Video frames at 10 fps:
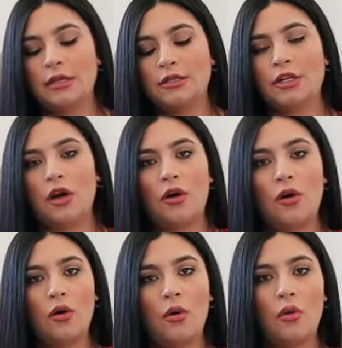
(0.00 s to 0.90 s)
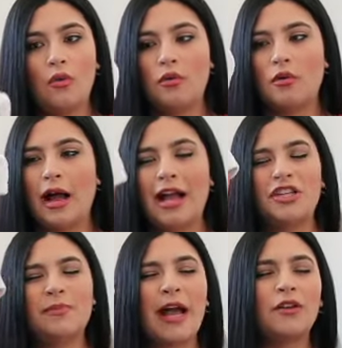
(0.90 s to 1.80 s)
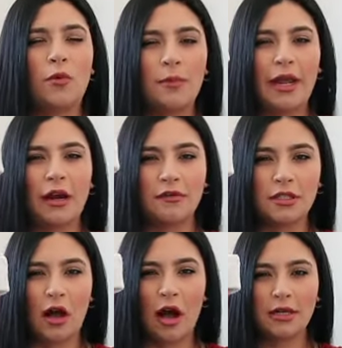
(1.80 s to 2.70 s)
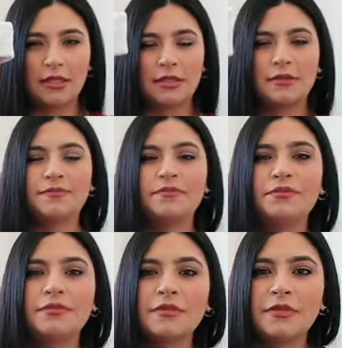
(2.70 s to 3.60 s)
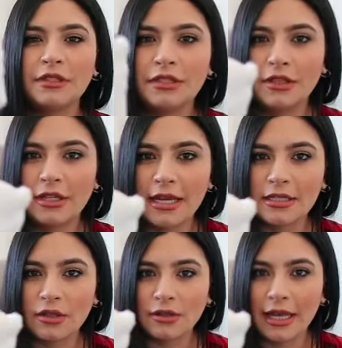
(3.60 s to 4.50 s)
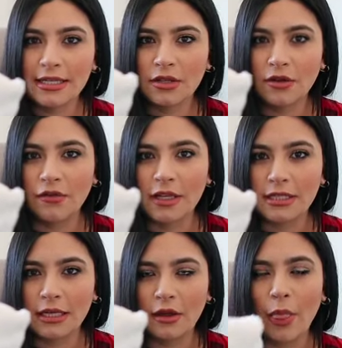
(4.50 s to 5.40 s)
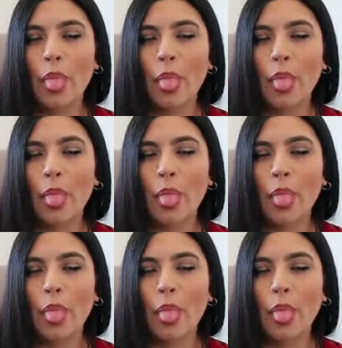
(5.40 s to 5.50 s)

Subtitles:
So I just packed one pair of socks, nice little fuzzy